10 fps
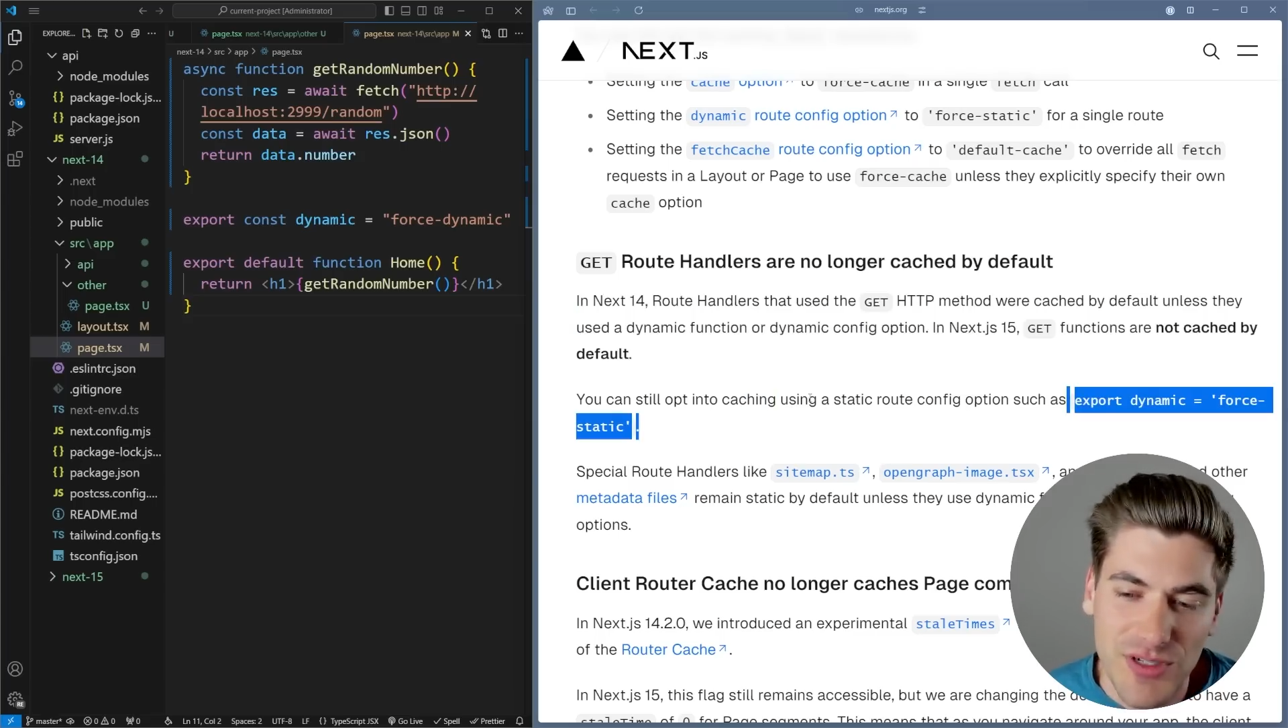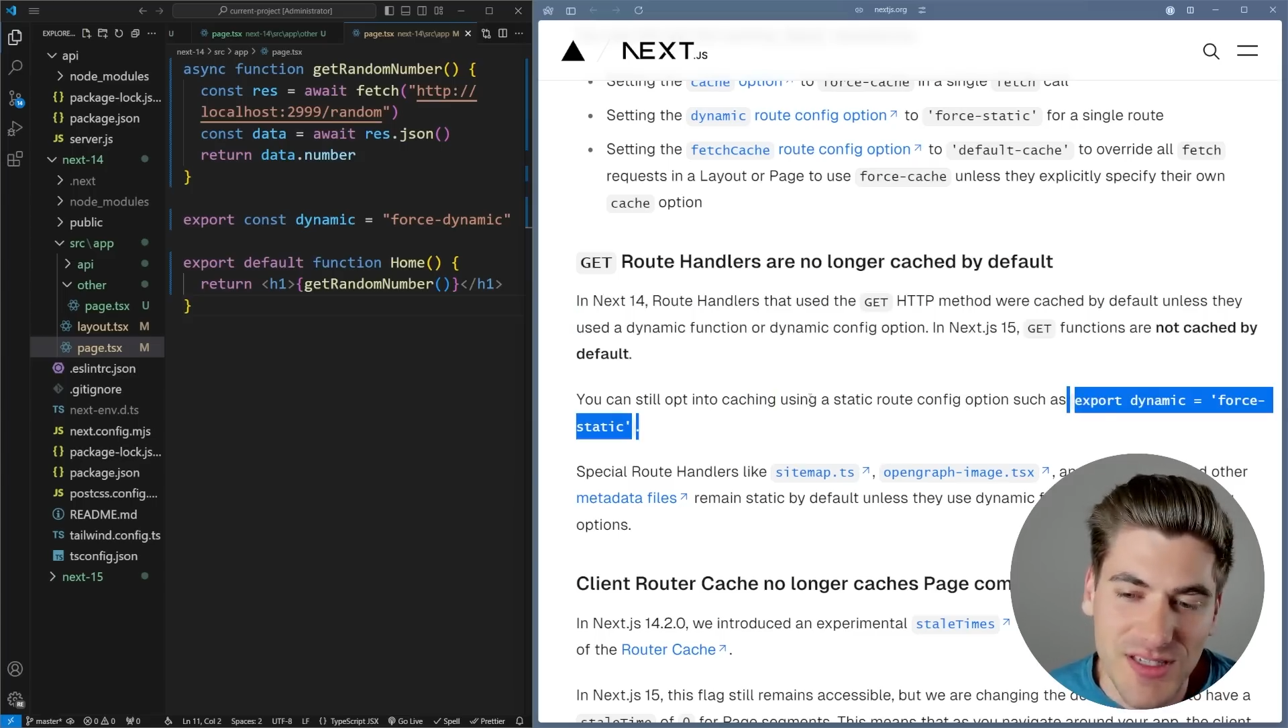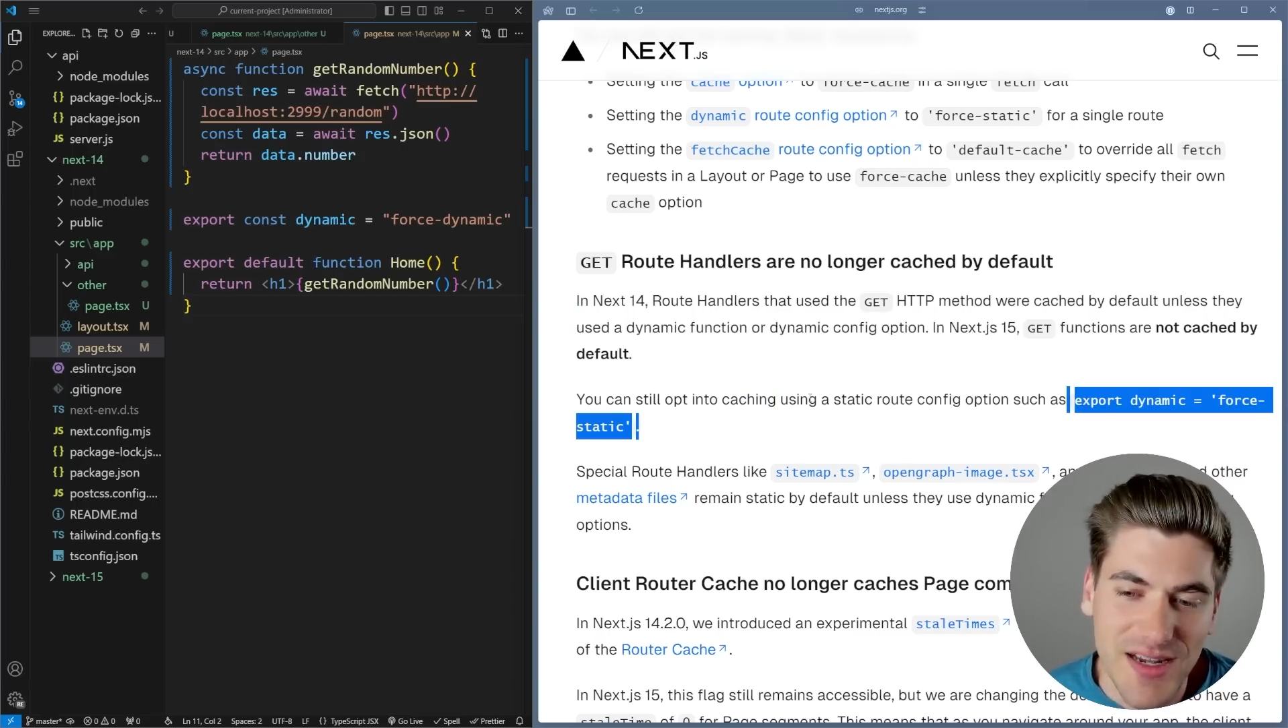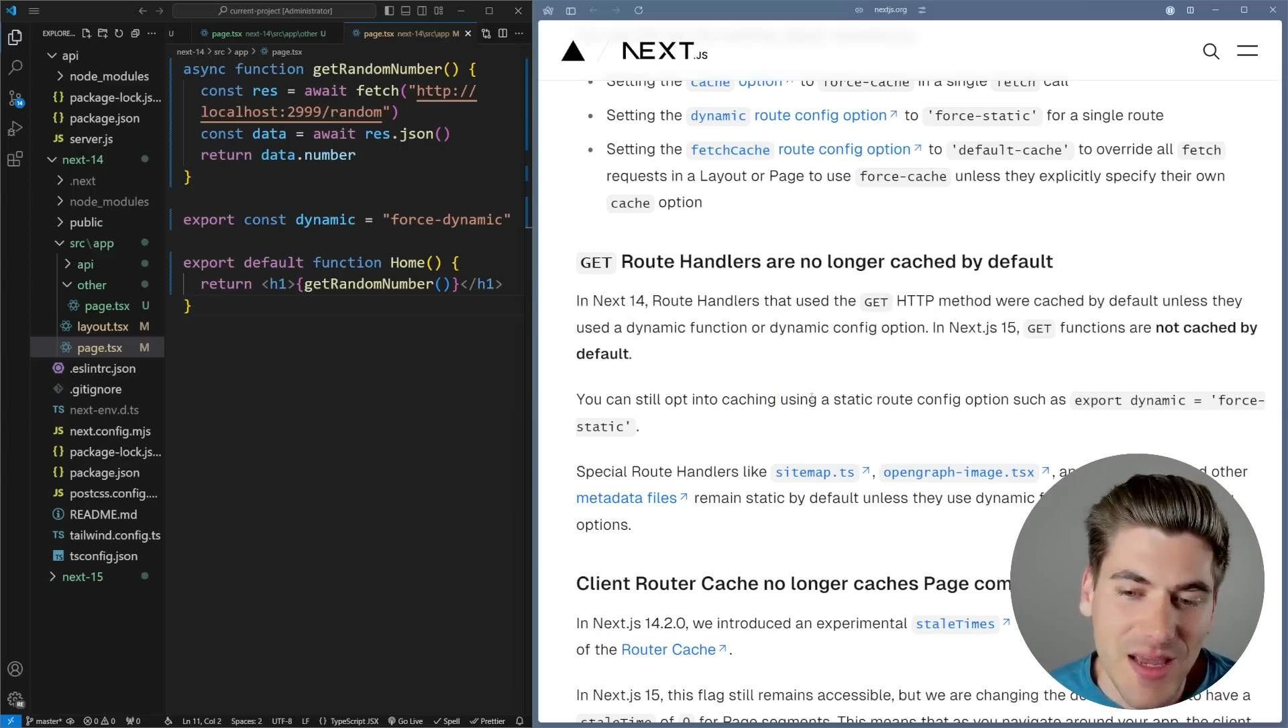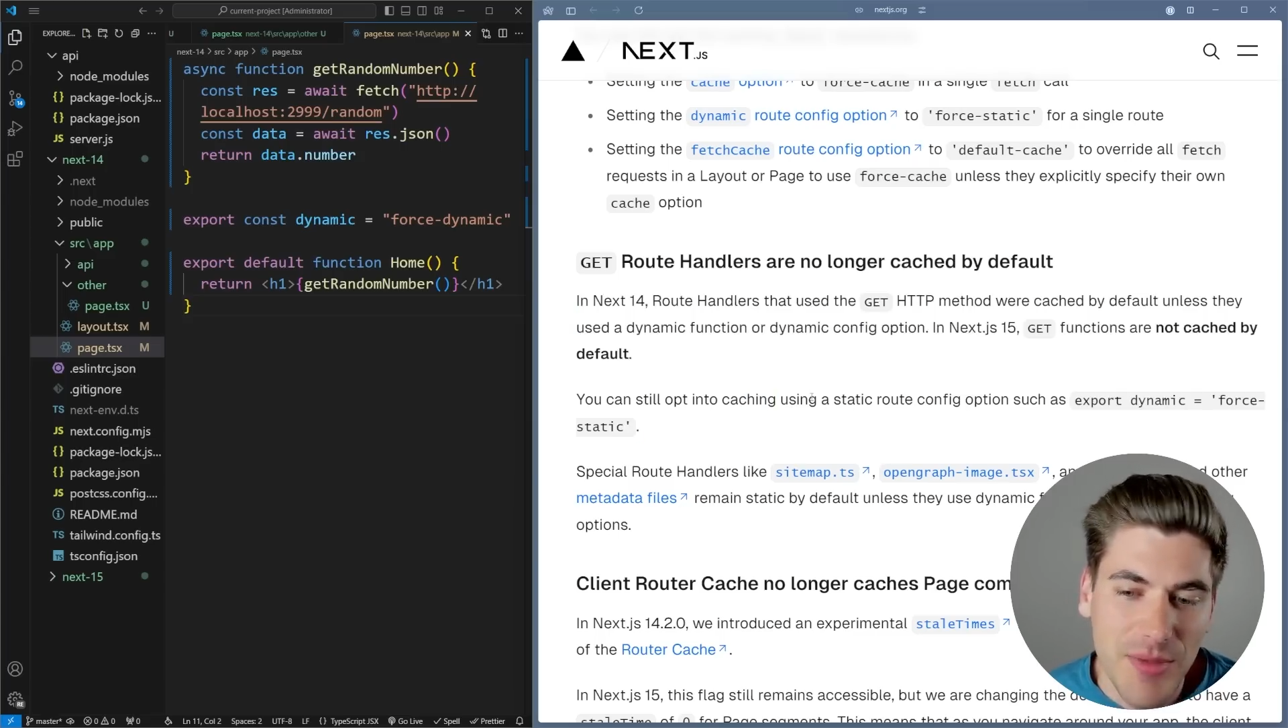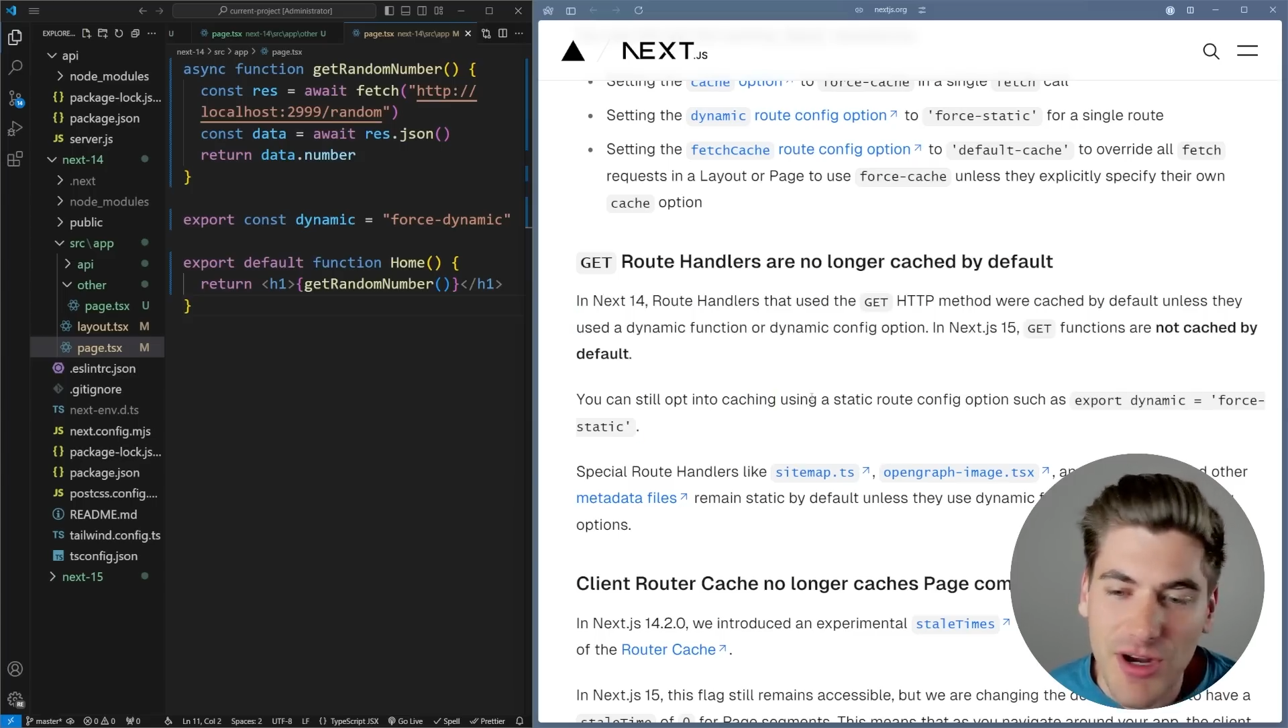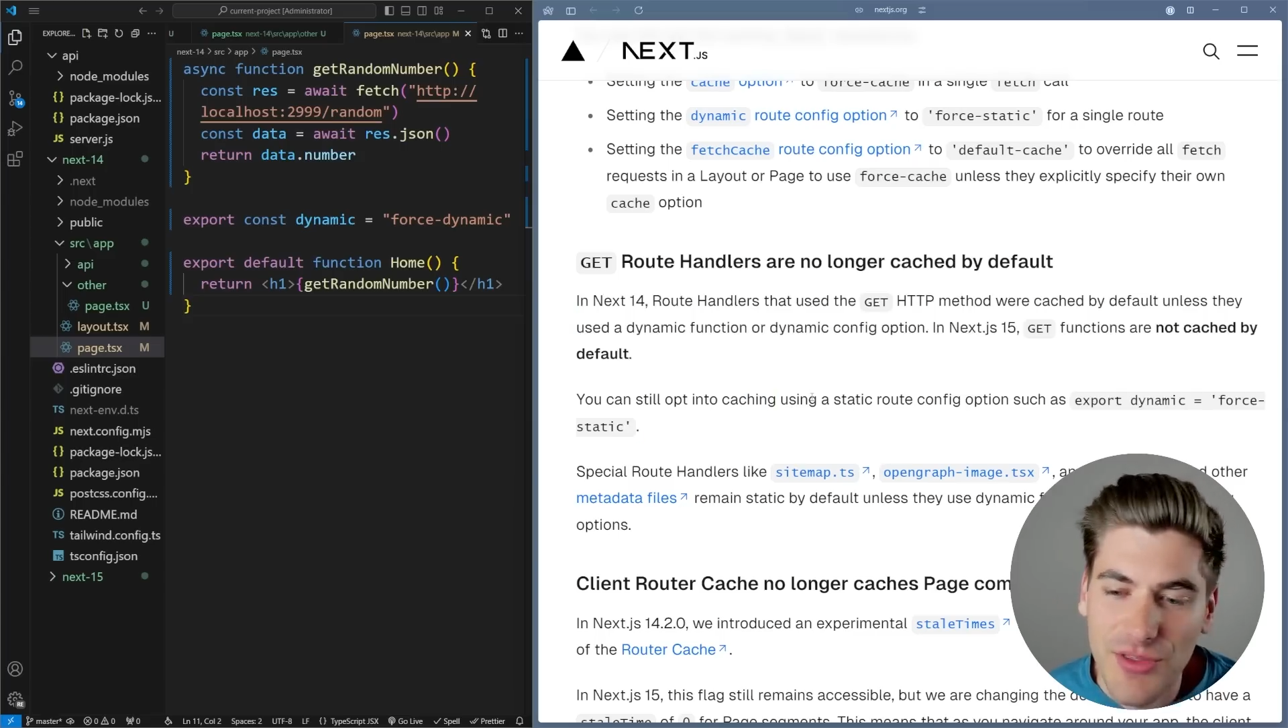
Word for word: dynamic on